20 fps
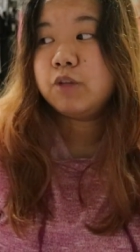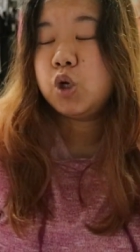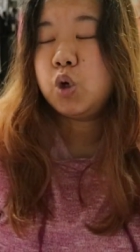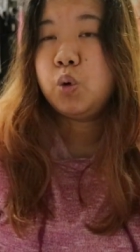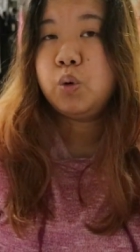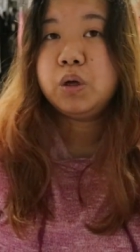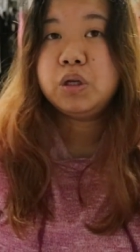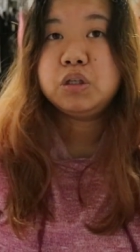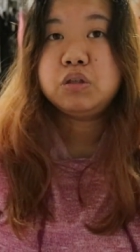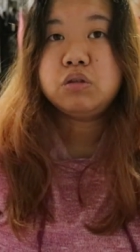
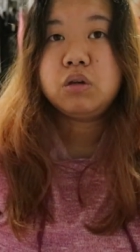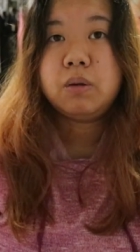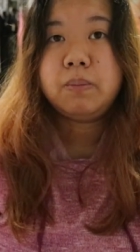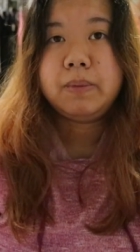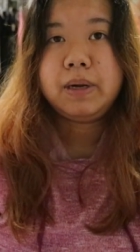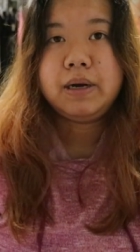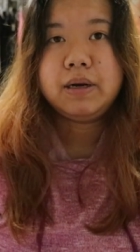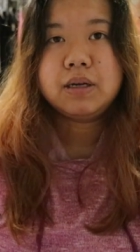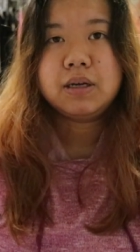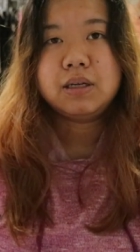going to
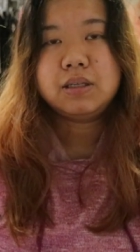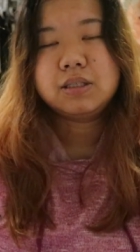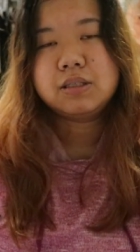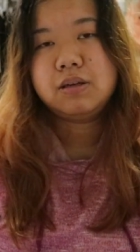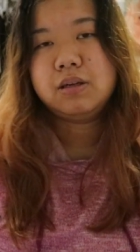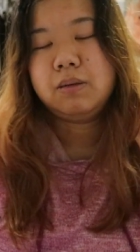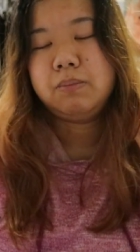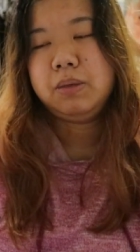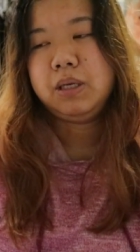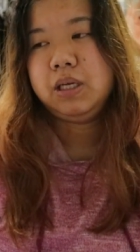America is
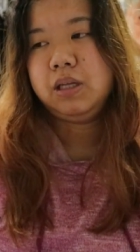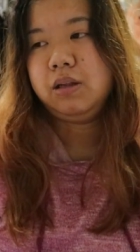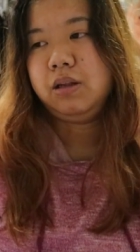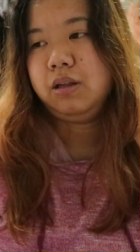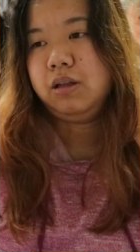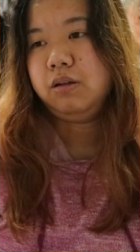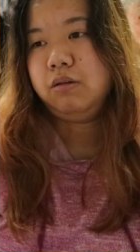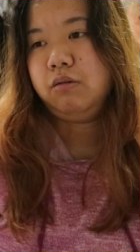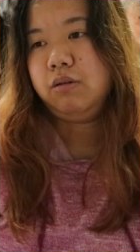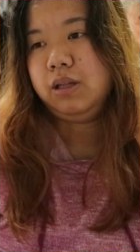gonna be a
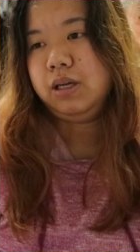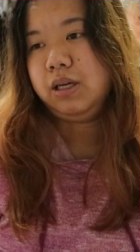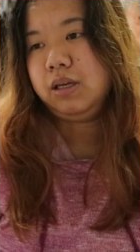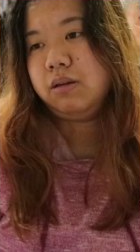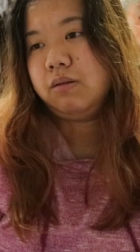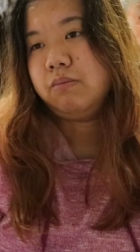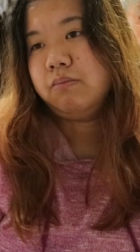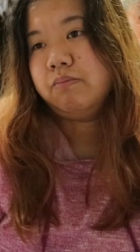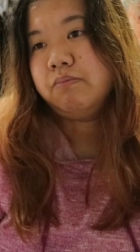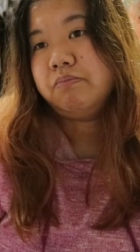little like
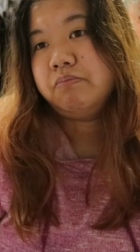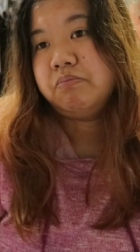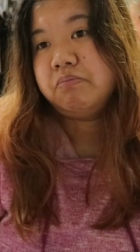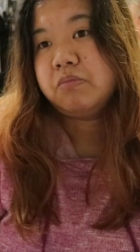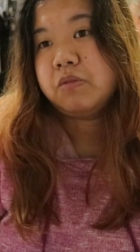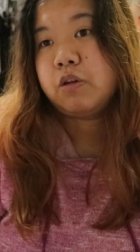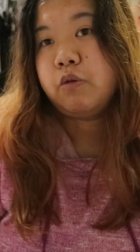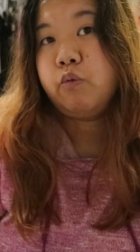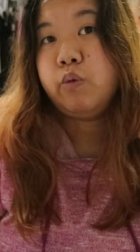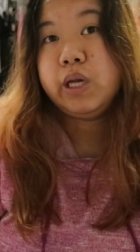
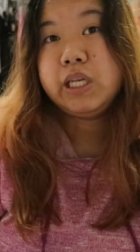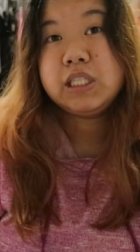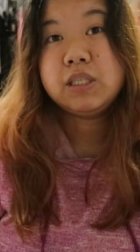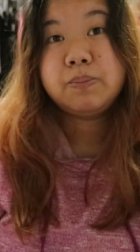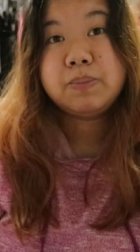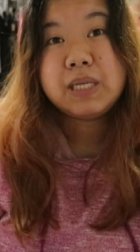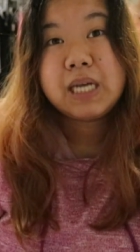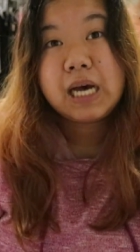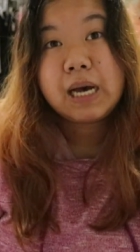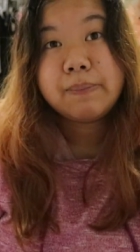waste
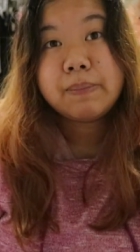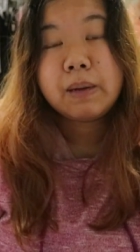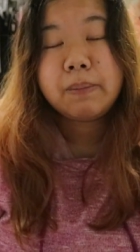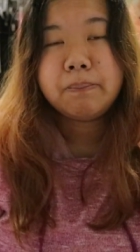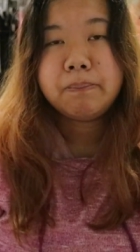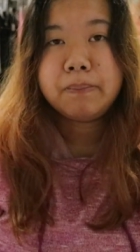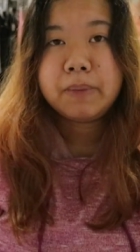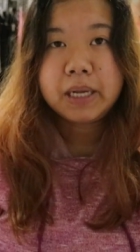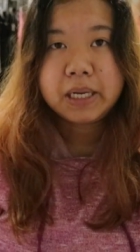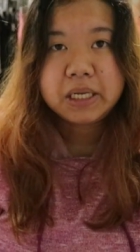of time
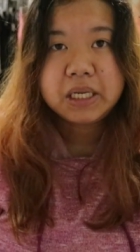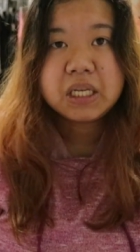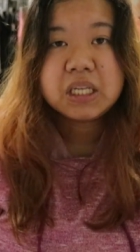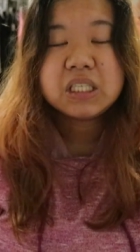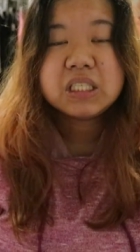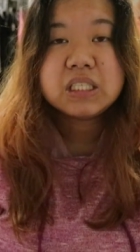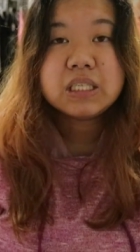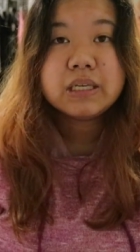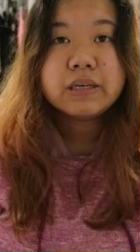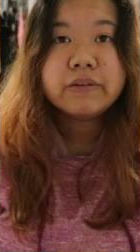and money
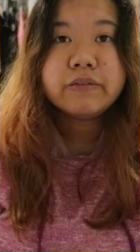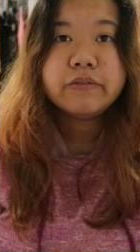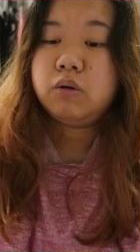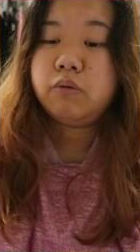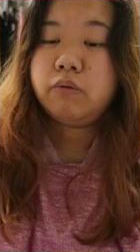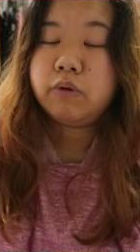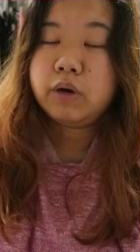and stuff.